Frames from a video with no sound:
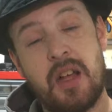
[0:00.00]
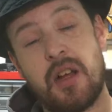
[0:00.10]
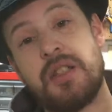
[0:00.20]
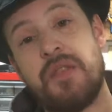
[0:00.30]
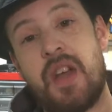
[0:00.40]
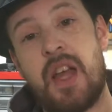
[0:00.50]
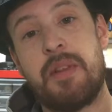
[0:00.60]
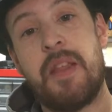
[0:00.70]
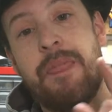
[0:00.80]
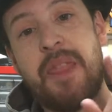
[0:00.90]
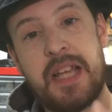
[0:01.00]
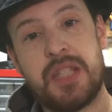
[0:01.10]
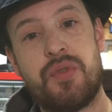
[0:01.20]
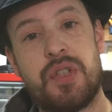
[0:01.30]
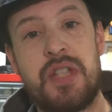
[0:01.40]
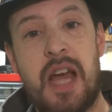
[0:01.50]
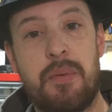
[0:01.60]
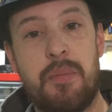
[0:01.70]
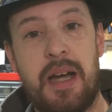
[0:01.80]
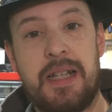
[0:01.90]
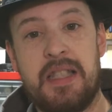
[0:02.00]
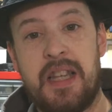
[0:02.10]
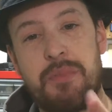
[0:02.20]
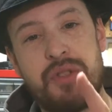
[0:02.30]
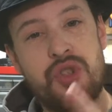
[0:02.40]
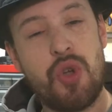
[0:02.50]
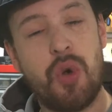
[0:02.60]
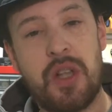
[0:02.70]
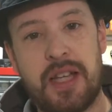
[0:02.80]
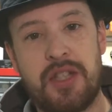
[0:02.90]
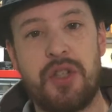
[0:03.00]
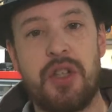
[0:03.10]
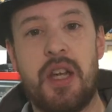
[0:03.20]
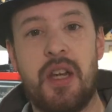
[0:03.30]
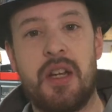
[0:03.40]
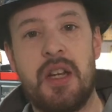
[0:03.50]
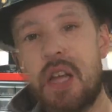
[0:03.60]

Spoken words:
Hey RC family, thanks for stopping by today. I'm so glad you're here.